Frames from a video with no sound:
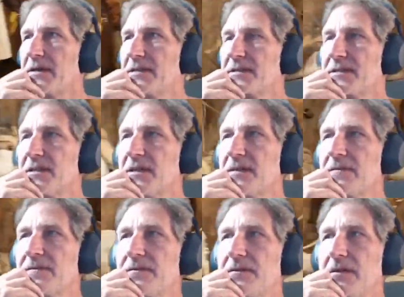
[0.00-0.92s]
of
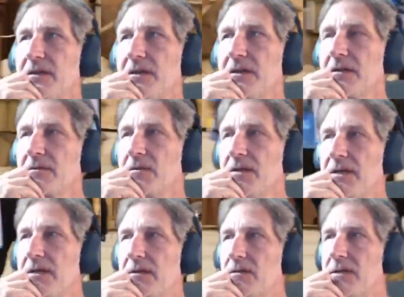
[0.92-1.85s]
stuff.
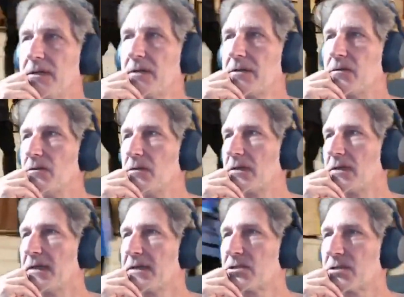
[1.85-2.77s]
Quite a cool
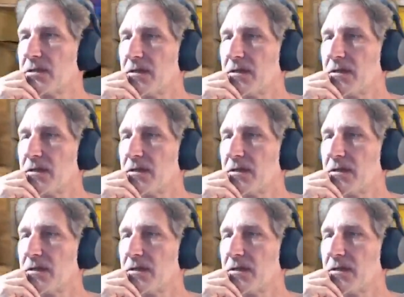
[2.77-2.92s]
collection